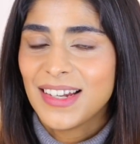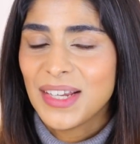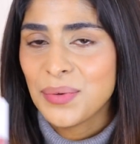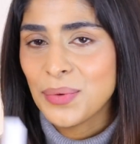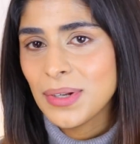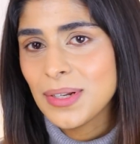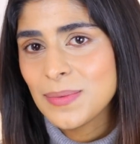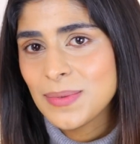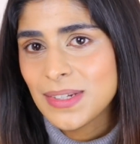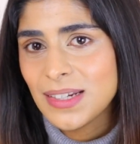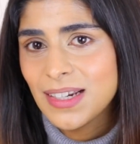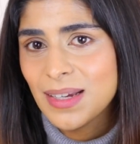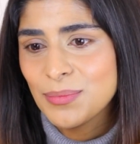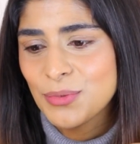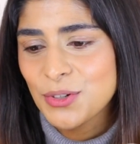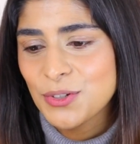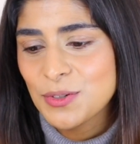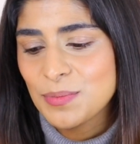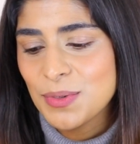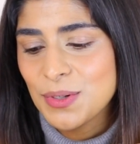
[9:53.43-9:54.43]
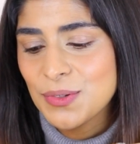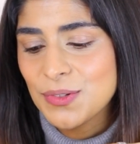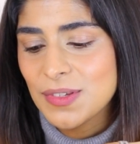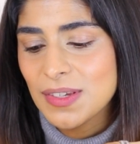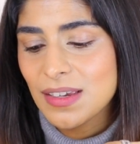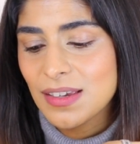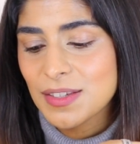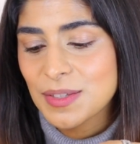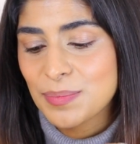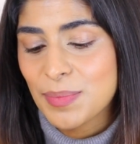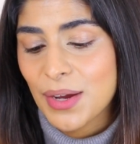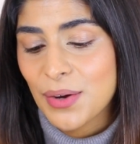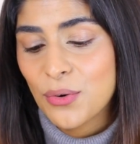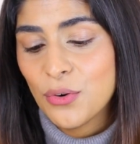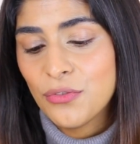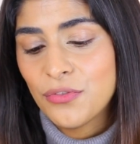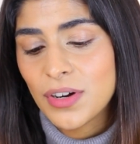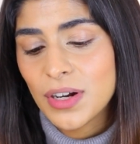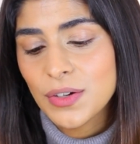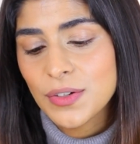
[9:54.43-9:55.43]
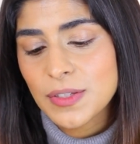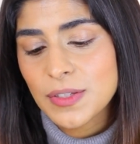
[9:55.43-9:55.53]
liquid lipstick I'm going to be using is by Ofra